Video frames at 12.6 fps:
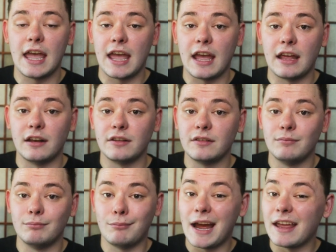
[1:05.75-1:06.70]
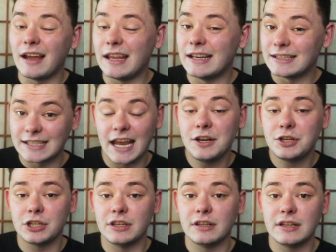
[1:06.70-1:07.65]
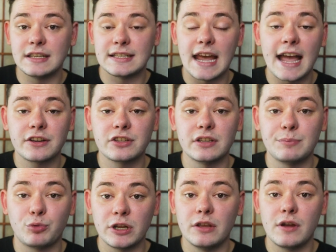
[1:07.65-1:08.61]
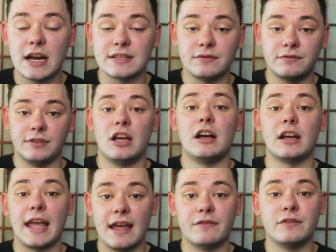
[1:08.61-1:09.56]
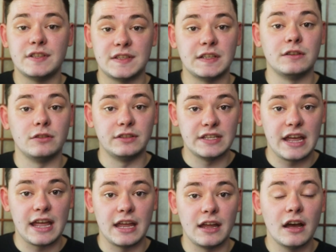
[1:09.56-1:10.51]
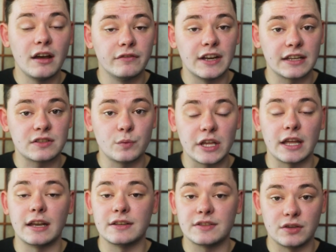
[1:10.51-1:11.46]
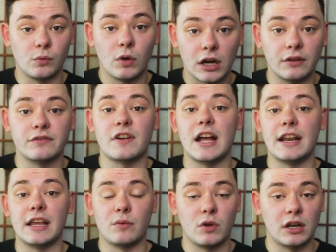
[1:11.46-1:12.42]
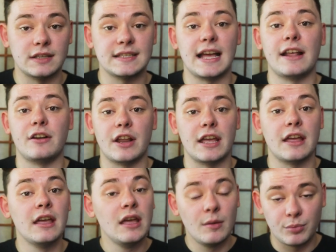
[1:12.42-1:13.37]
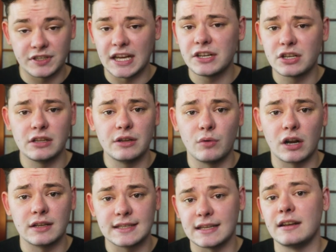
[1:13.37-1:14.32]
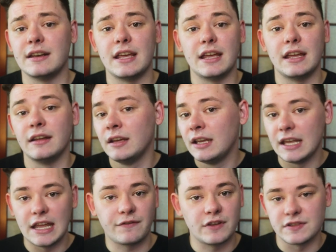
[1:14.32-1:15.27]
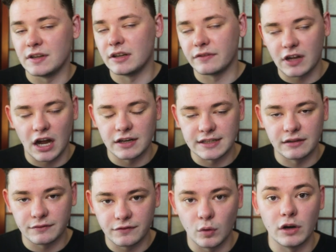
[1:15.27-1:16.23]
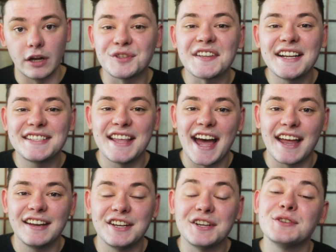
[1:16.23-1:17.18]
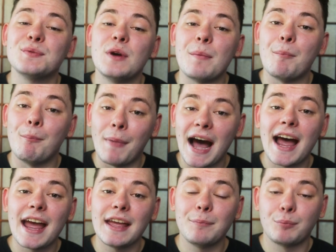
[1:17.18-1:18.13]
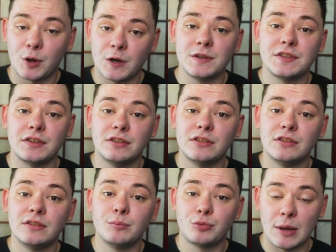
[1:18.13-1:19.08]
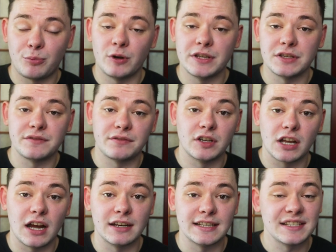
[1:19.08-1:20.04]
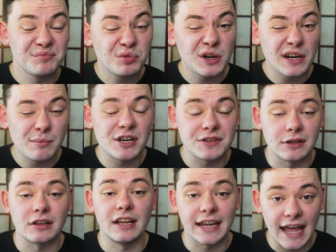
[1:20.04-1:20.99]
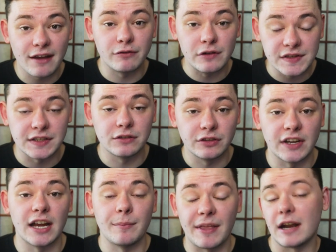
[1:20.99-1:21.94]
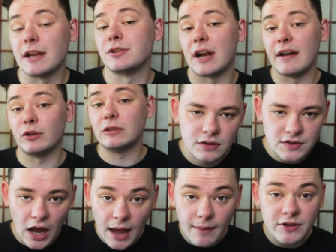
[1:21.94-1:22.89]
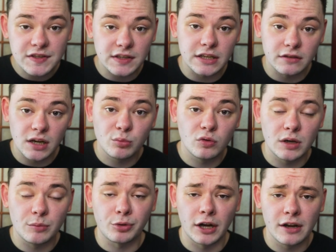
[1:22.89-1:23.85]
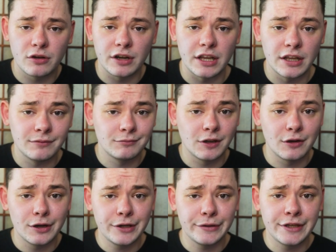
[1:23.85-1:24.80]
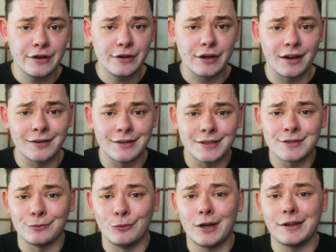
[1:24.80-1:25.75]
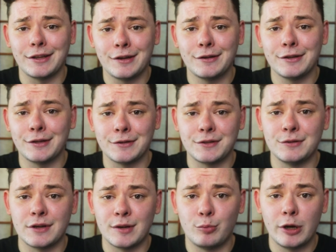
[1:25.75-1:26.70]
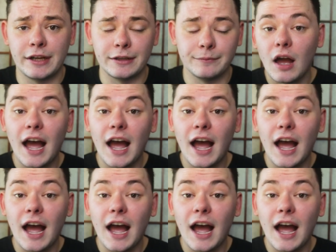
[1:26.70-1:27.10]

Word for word: And my intention is to actually bring you guys a vlog every single day of next weekend. So one on Friday, one on Saturday, potentially one on Sunday if there's enough content for it. Besides that, here's what my personal preparations for a contest pretty much look like every single time that I travel. So obviously, number one priority, going to a yo-yo contest, what yo-yos do I bring?